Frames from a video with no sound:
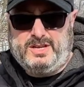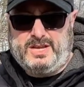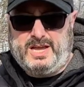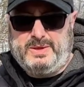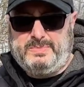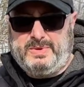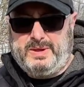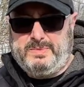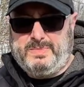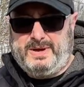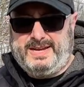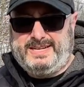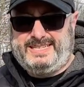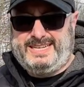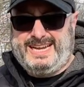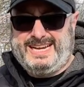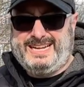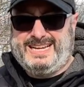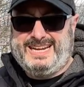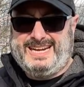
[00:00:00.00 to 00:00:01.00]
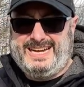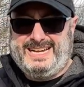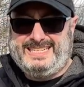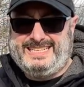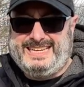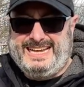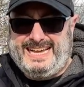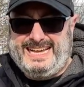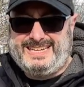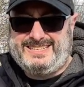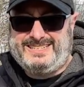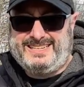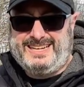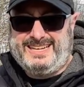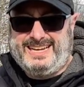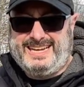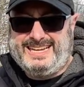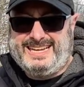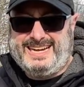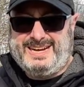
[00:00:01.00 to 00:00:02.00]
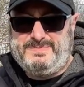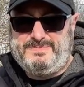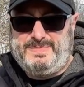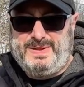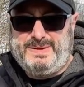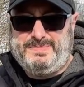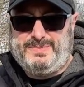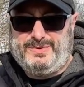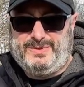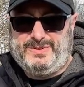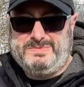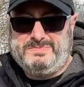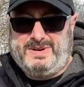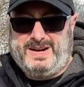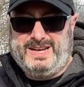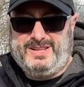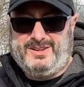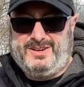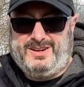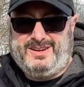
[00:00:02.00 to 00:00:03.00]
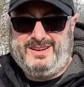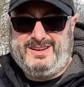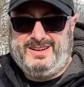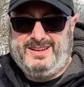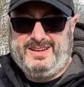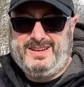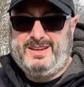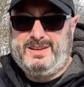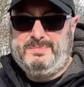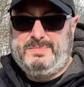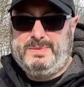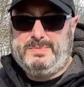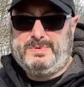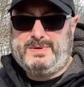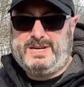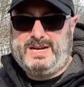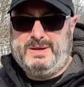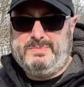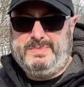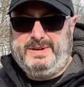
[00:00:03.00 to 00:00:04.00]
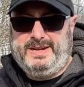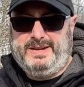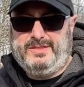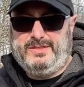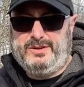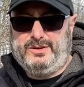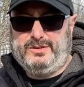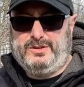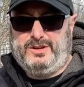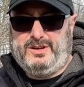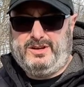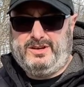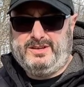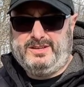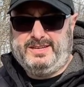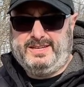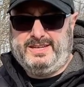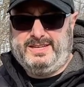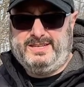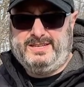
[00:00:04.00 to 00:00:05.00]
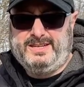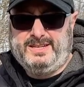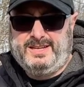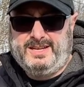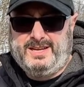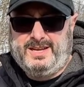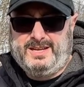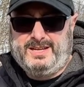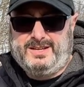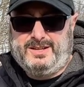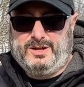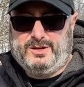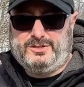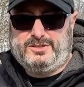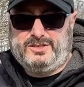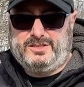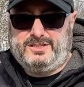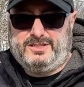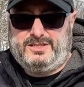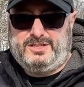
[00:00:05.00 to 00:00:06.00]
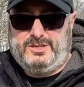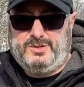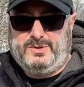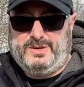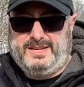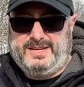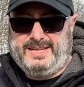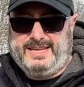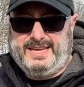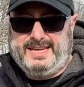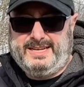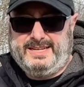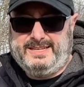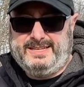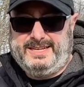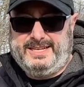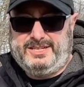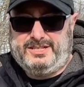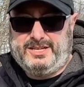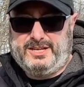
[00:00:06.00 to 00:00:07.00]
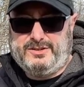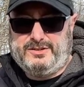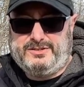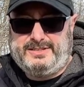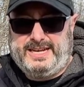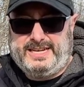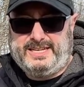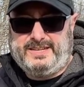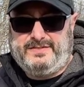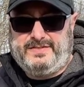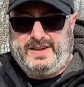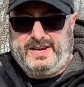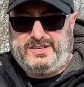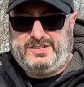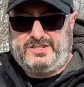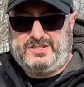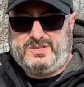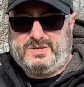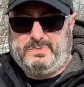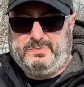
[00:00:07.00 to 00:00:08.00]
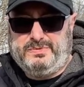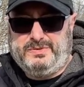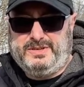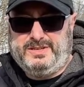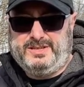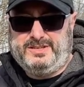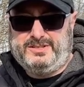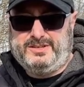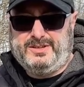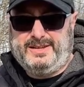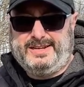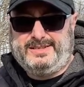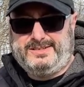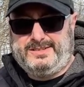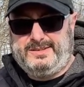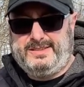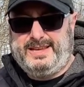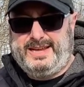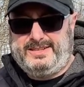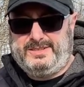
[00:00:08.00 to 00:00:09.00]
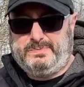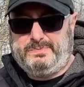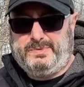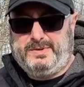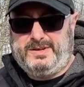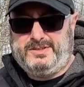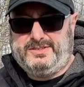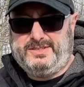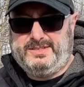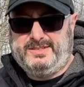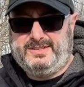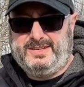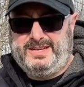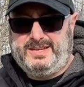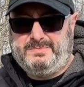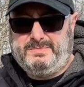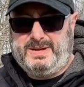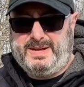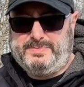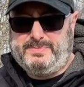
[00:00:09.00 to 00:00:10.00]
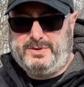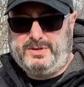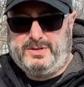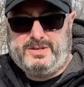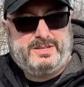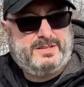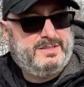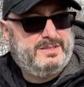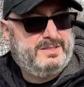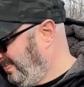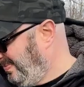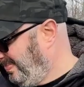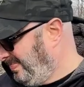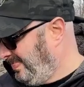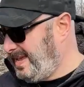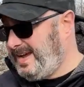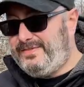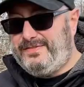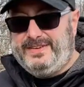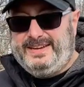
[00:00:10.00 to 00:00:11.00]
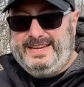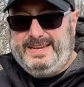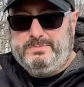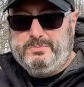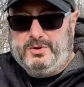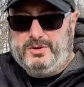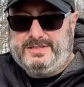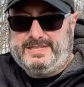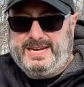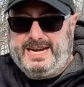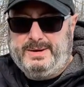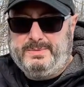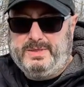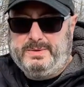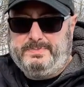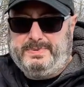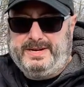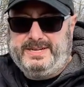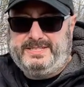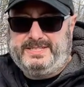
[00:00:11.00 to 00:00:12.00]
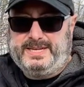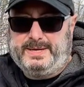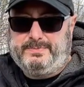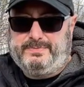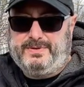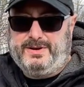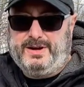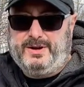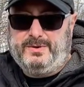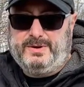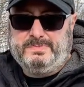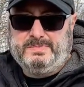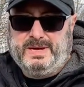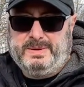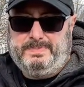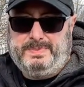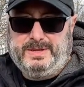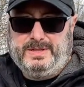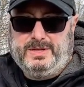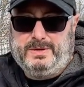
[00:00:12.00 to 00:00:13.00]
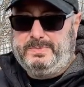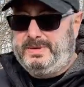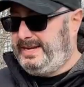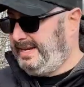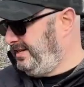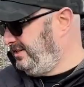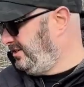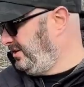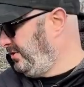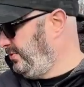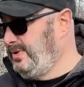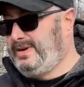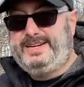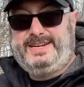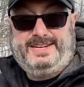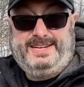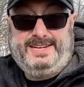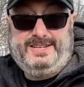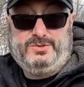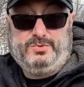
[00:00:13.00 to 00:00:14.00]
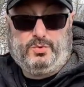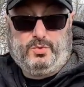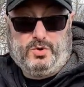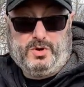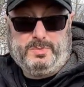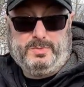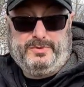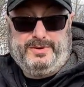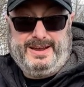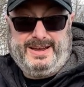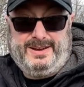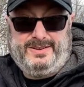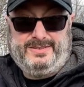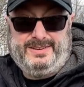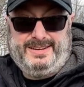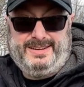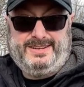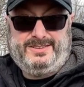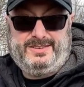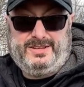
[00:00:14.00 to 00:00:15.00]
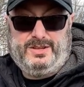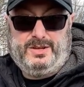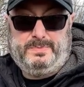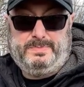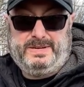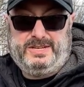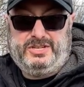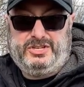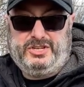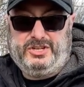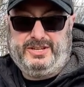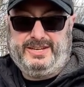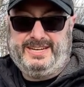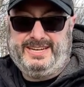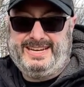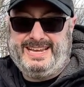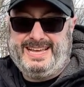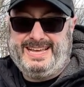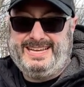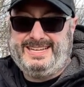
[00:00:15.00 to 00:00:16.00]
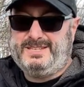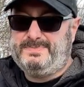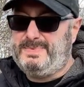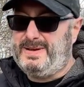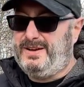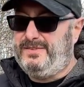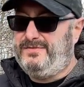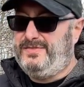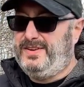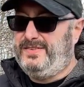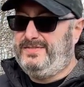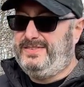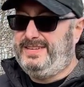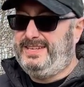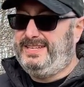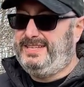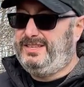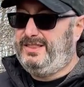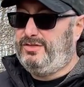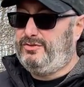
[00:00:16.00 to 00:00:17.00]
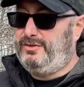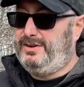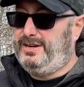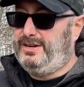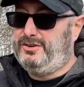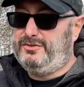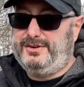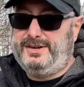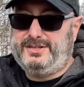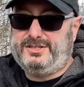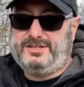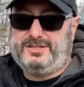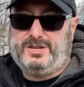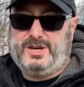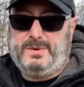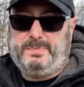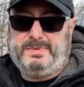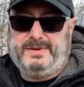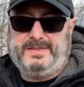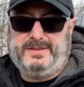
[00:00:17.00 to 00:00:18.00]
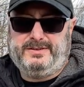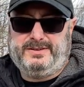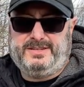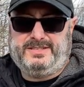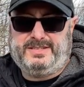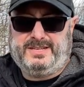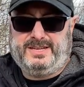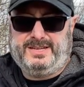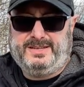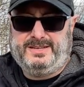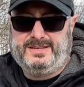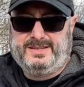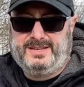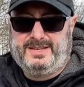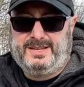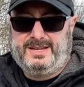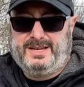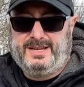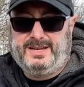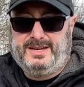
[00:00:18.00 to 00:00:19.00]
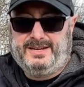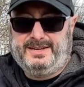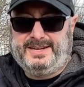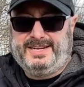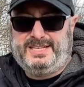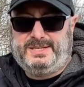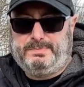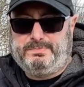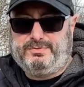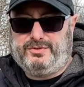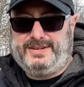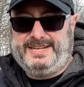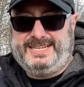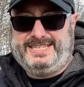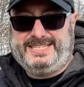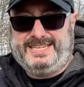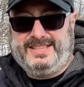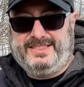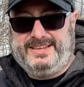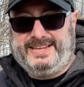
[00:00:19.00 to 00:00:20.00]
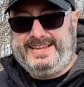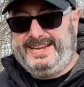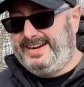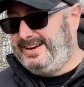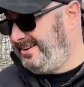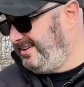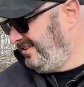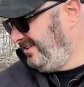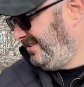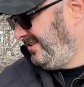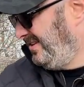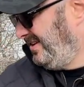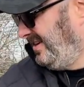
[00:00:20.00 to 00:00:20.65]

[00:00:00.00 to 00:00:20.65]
I made my 10 contacts. I, I got people in my log, people got me in their log, and closer to uh, getting each other's activations completed. So that's a, that's a plus in uh, my book. Definitely need more time with the Buddistick Pro. It might be a little bit easier when it is warmer out. It is a little bit chilly today. It's about 53 degrees or so, but there is a nice breeze in the air.